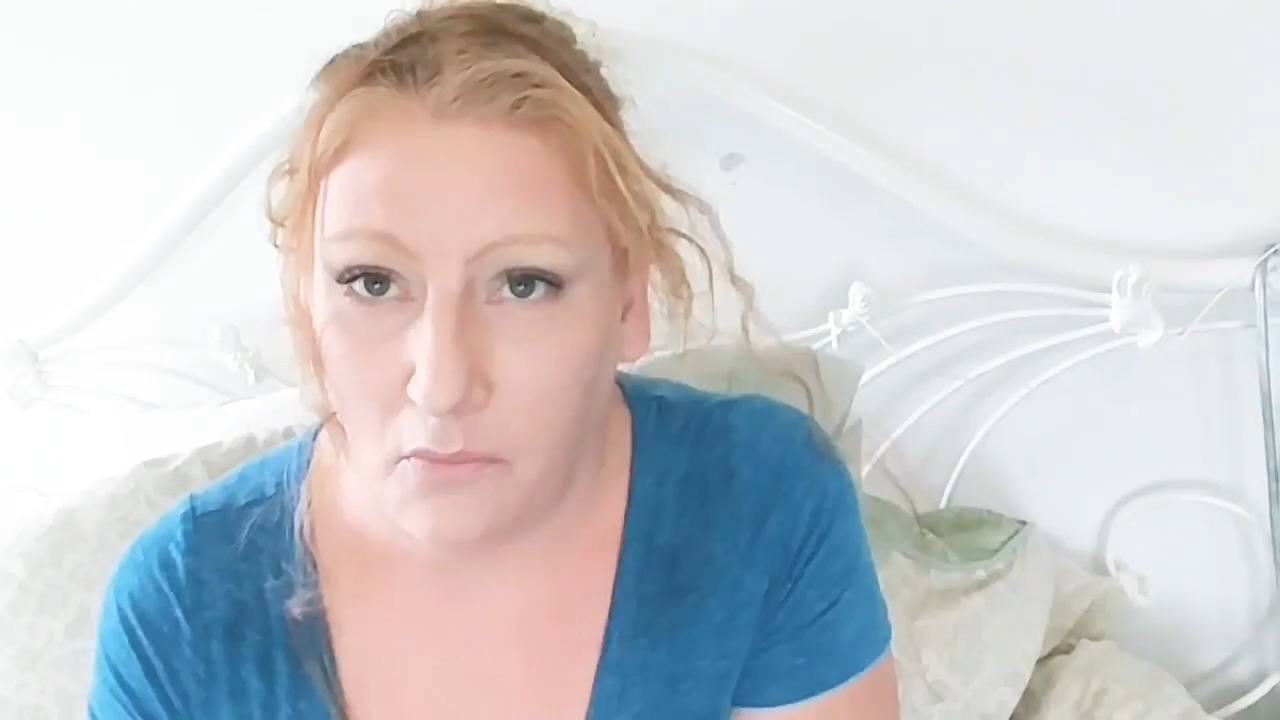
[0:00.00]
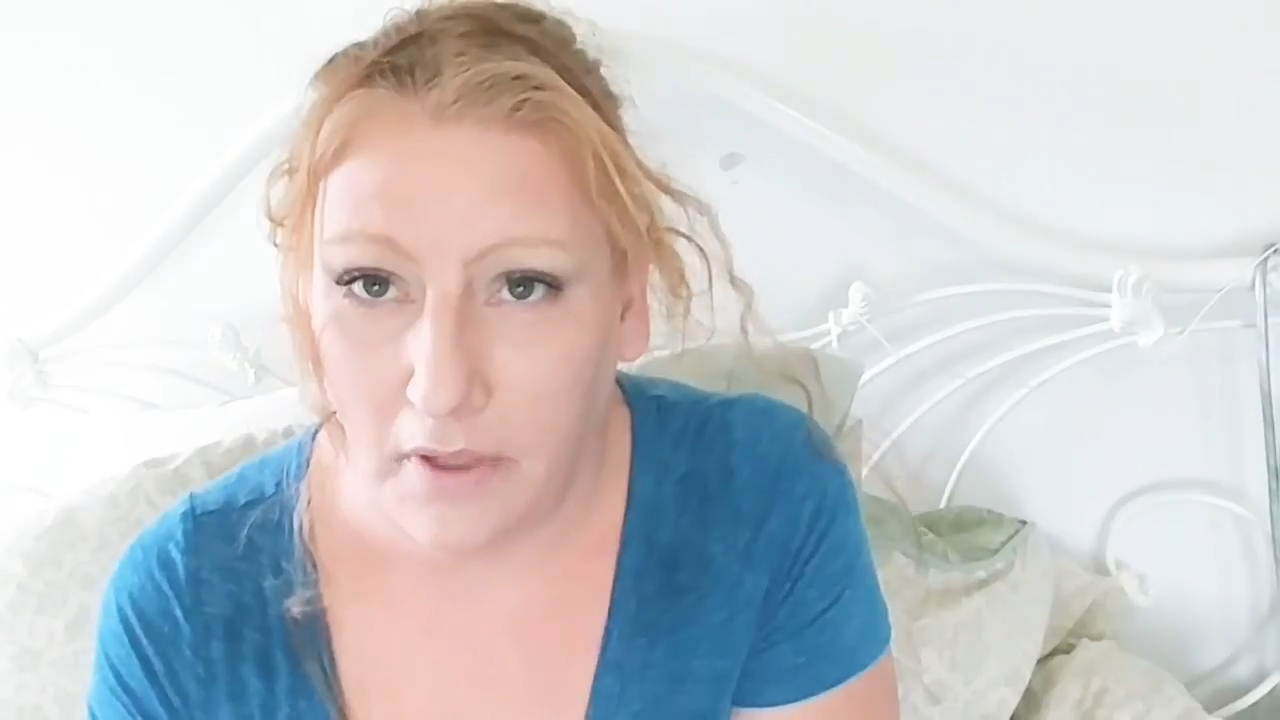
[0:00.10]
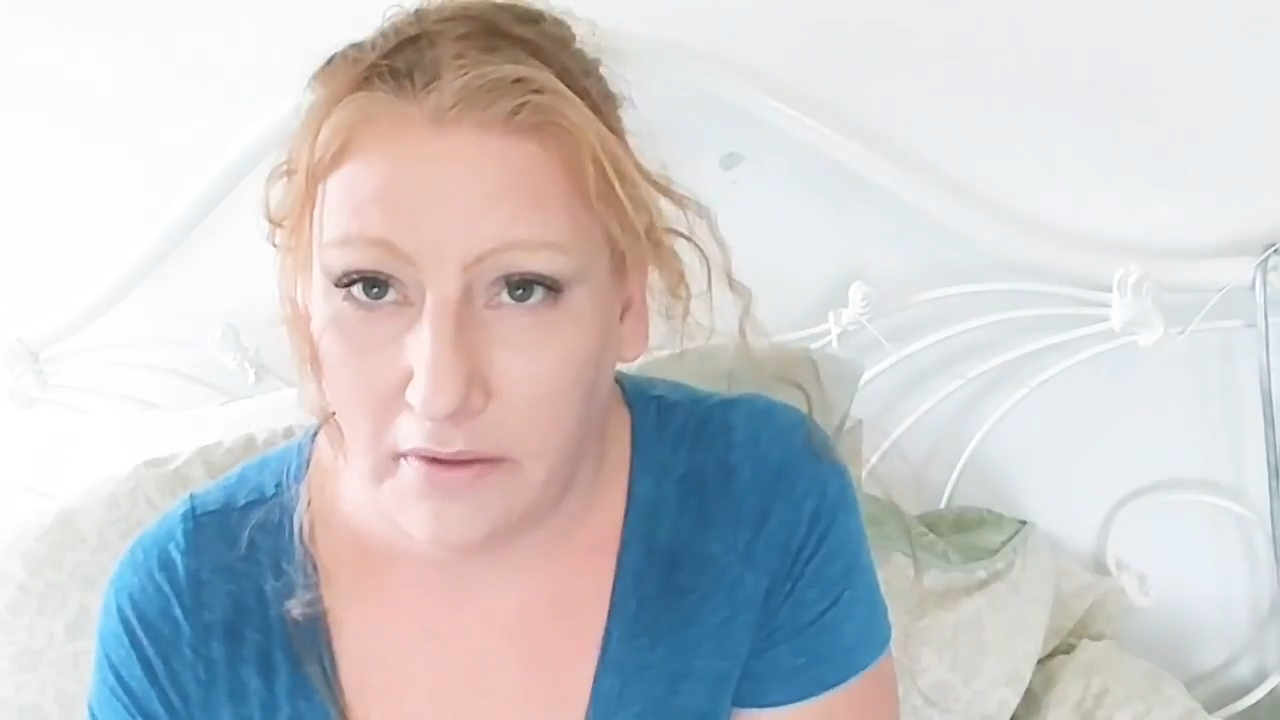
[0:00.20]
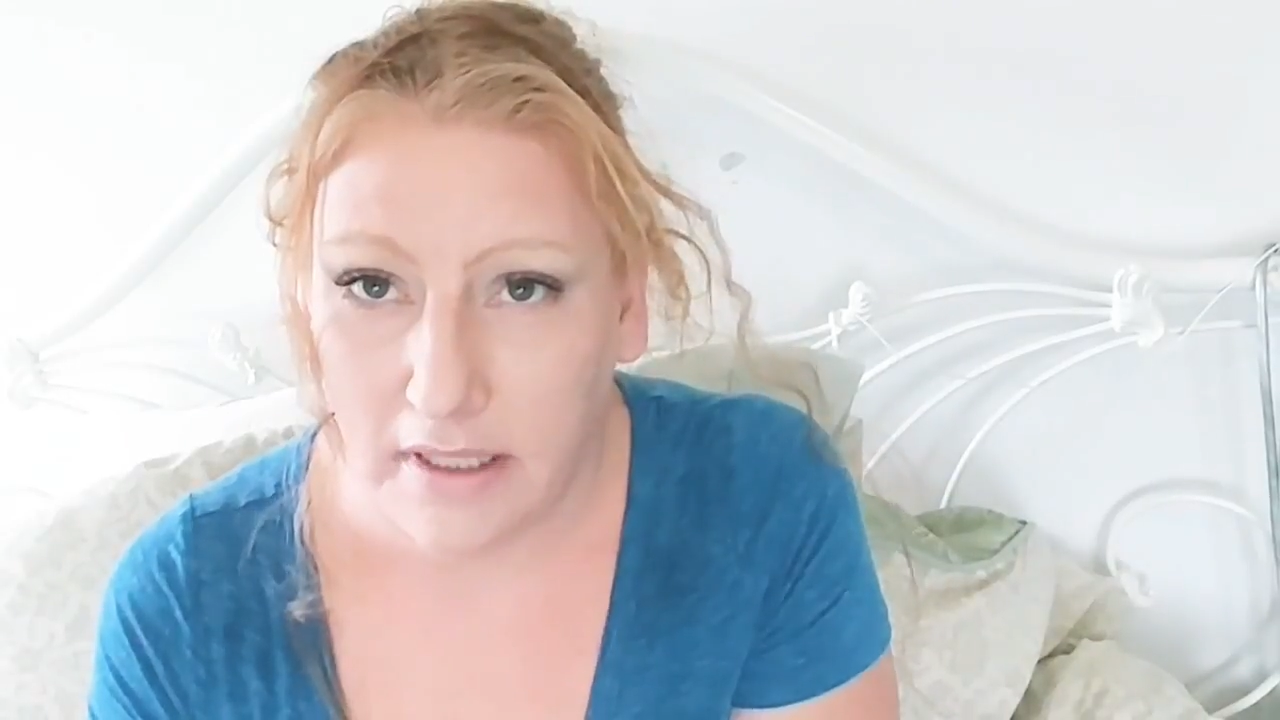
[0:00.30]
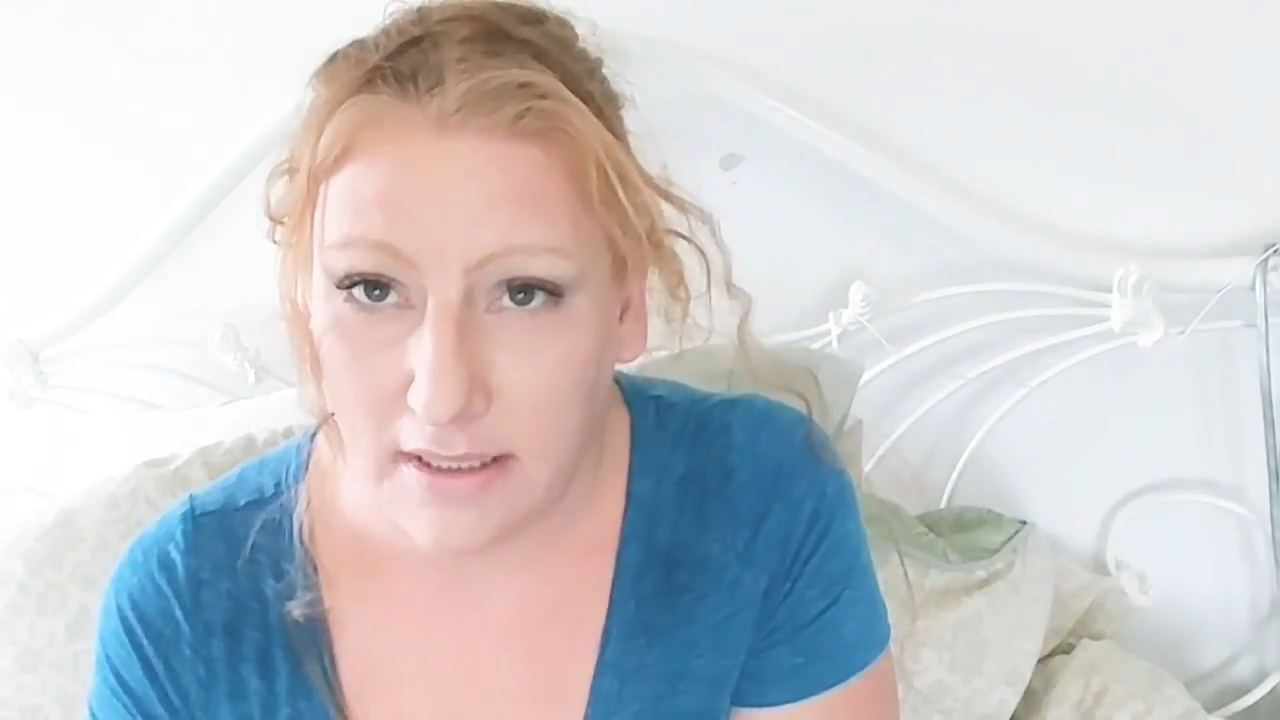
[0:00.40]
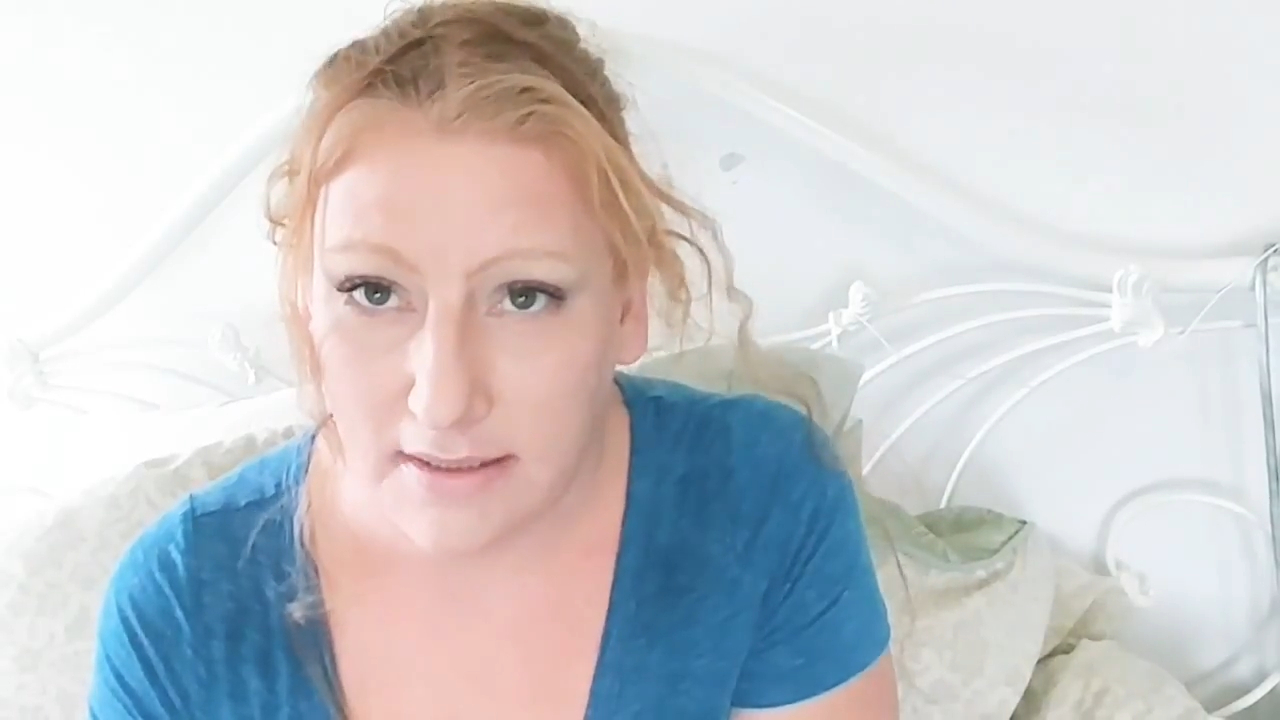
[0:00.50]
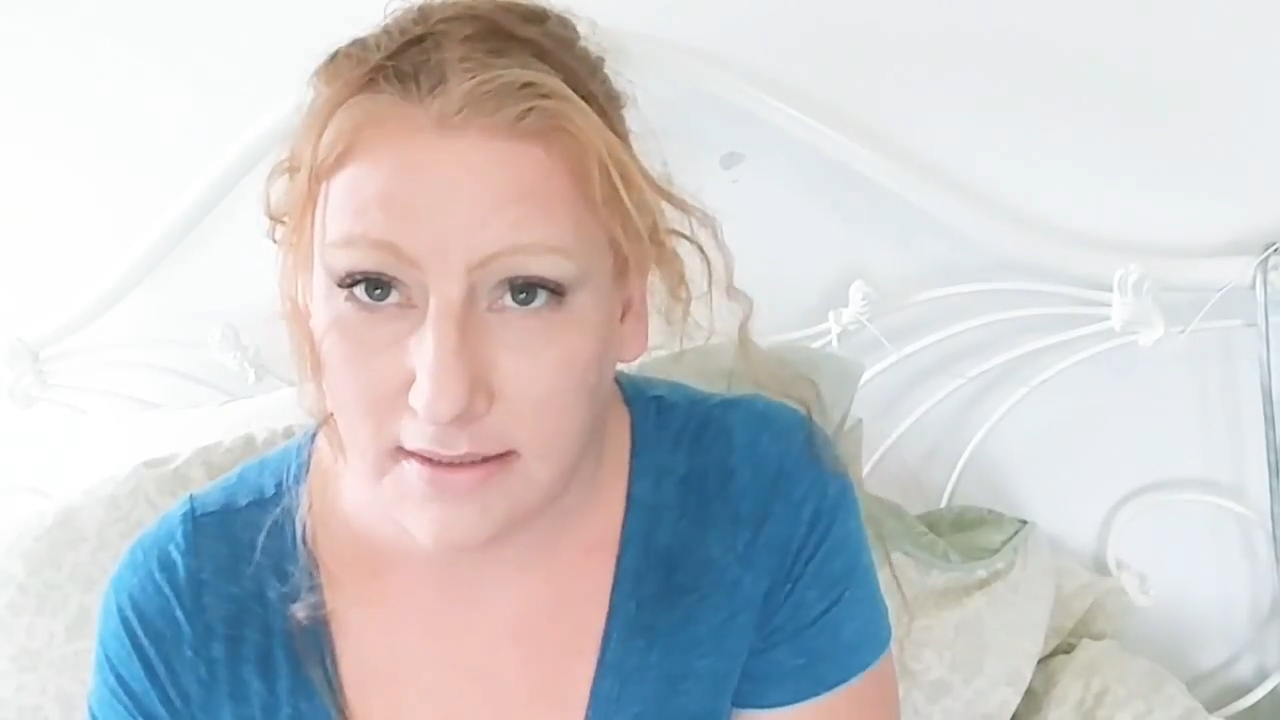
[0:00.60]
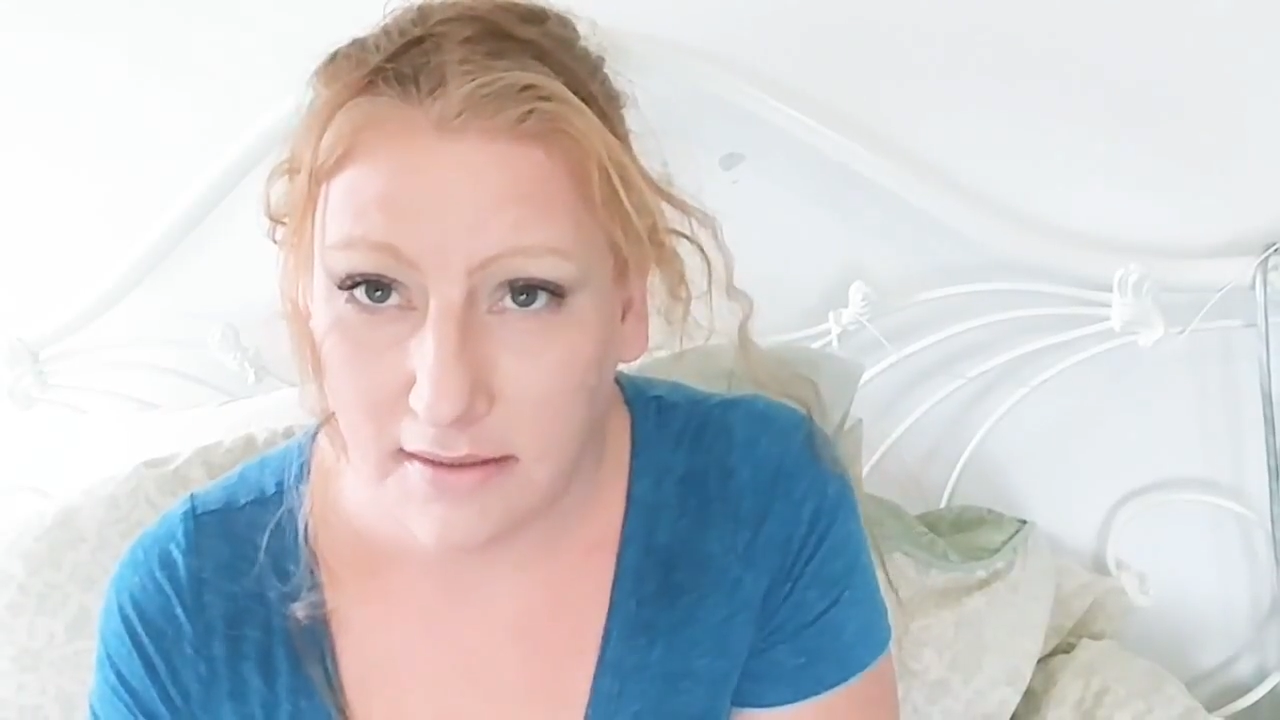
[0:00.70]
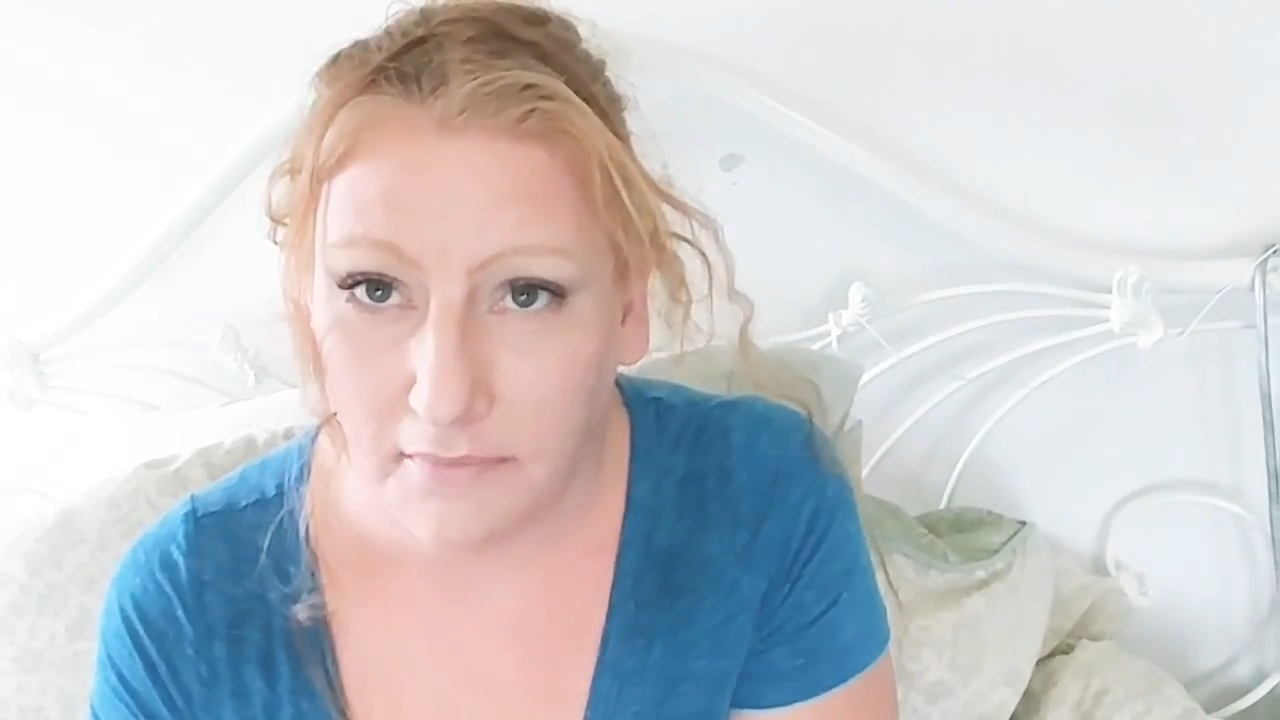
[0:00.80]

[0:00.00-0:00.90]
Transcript: awareness.